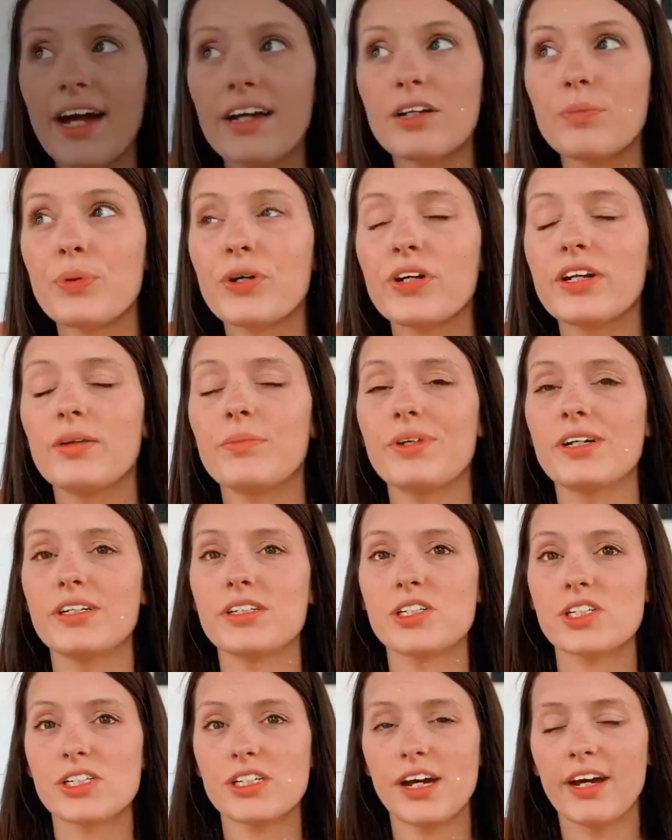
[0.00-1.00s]
to pretty
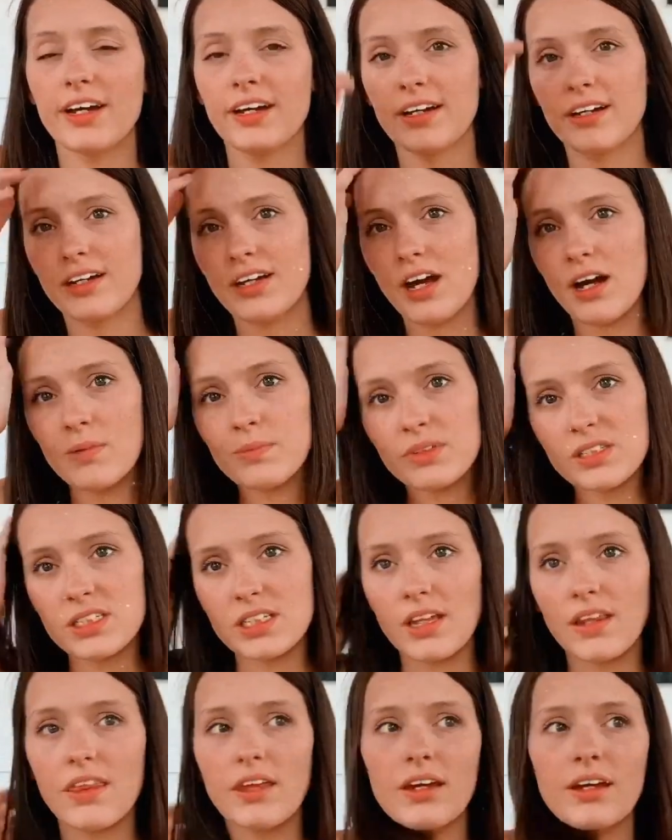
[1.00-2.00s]
much come to
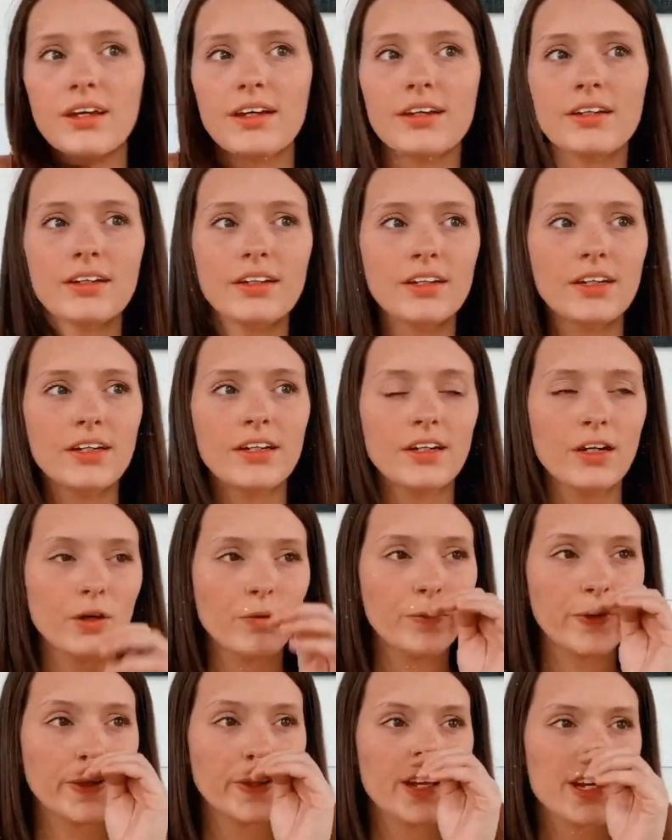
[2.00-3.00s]
the
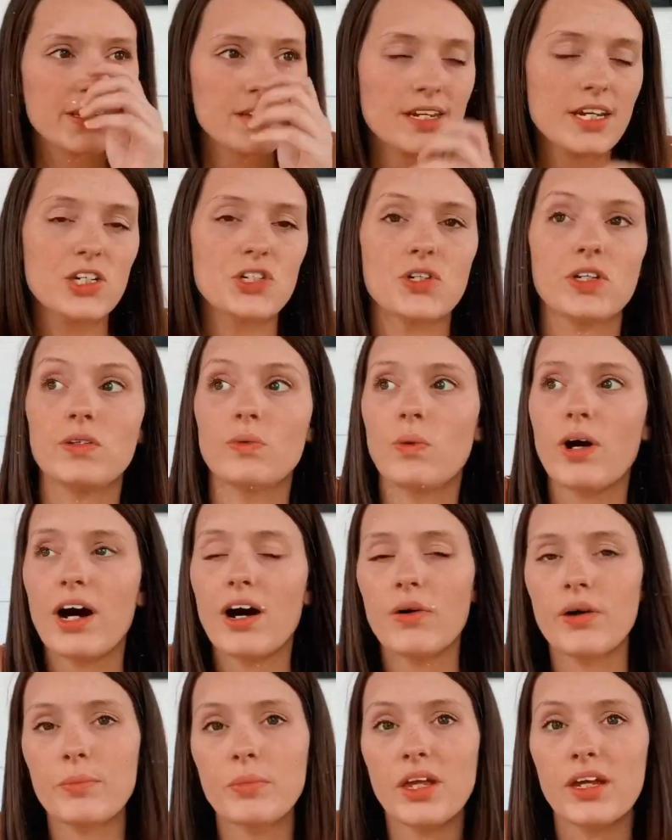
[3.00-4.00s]
realization, wow,
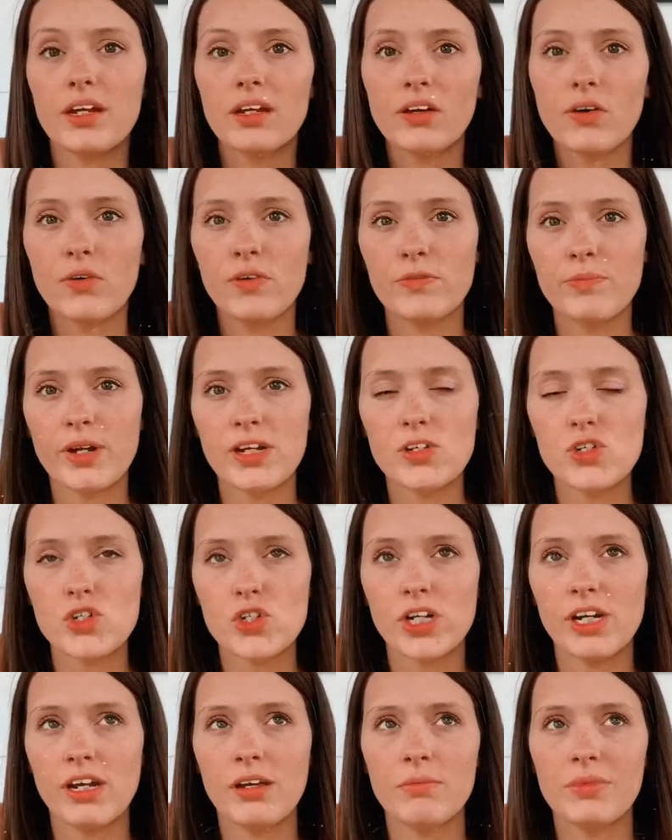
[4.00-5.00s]
I'm letting go of my
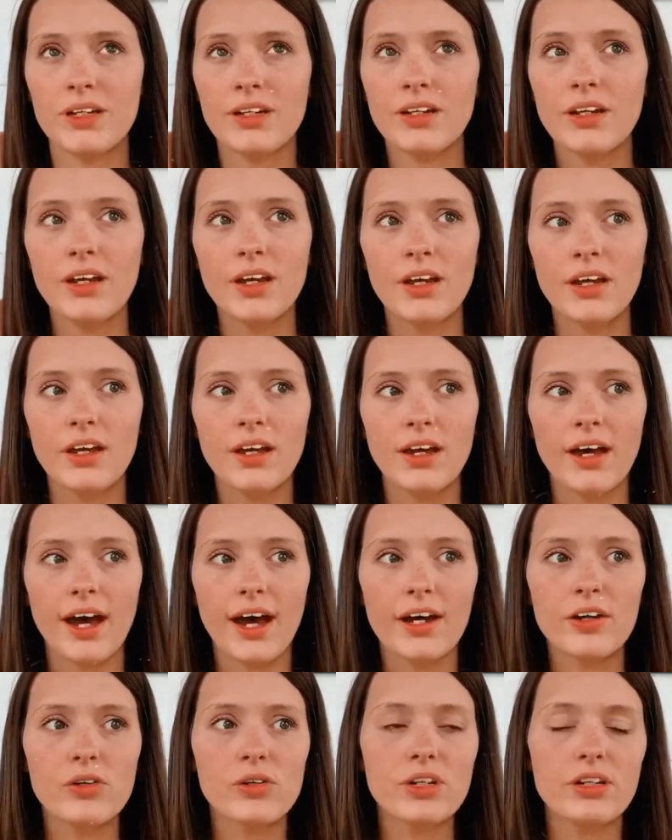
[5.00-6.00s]
dream, and I
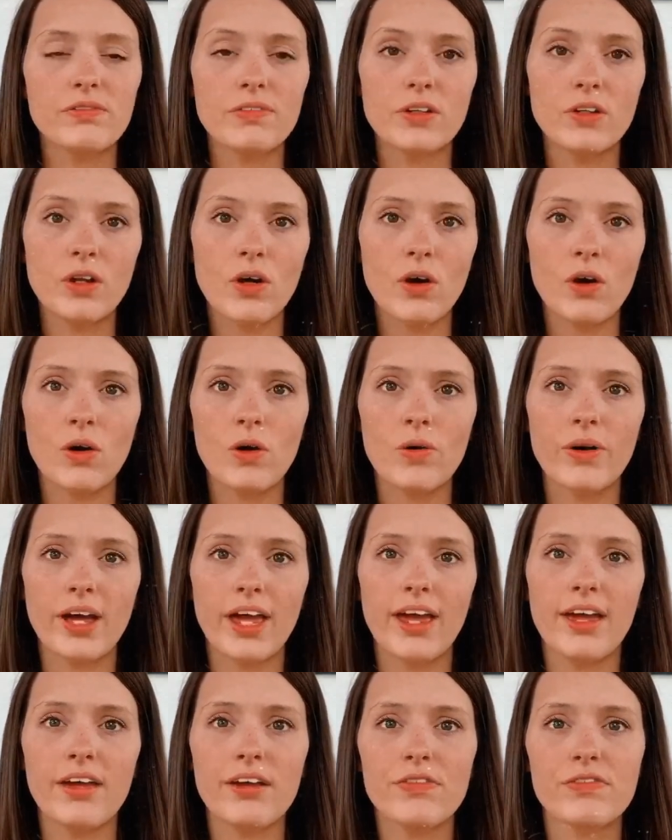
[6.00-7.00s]
don't even know
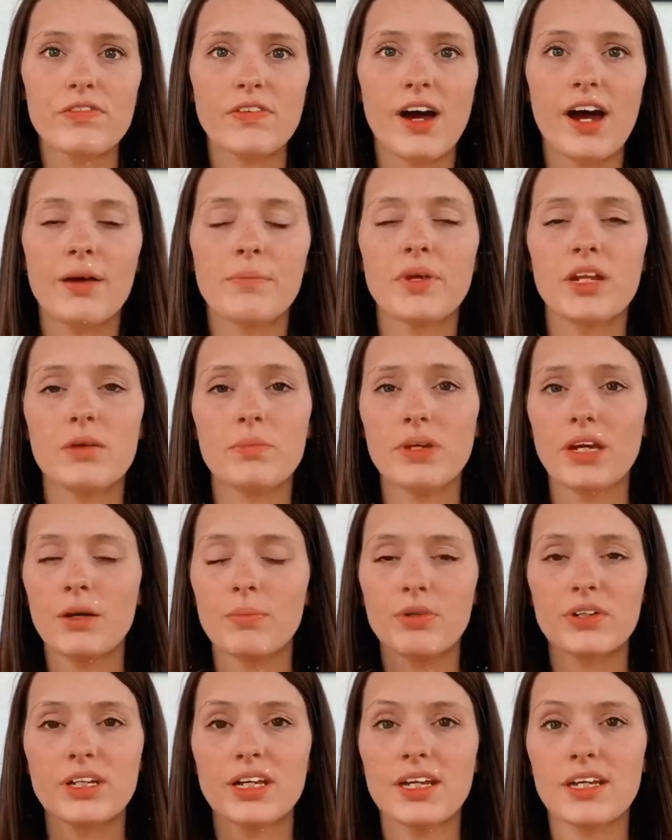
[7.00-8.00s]
if I'm going to be able
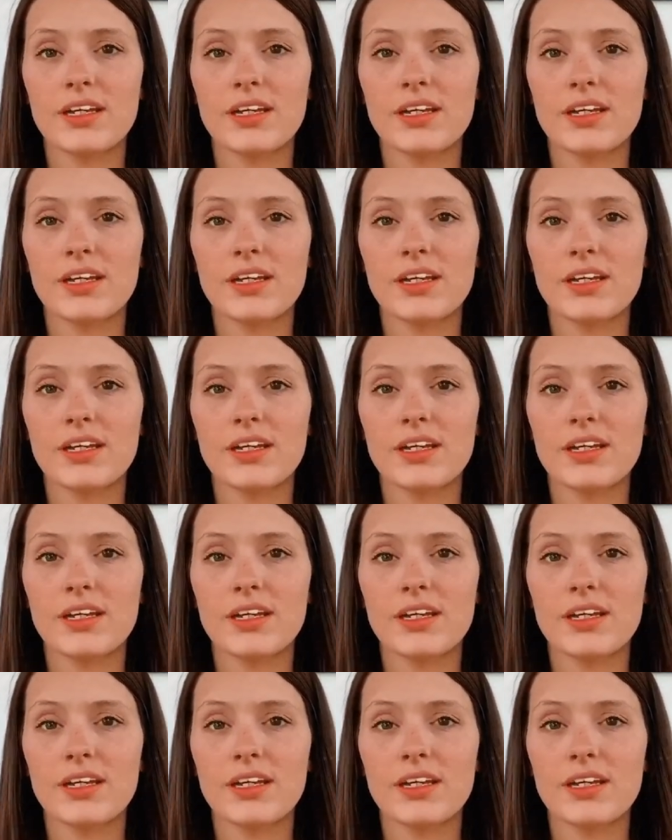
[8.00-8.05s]
to get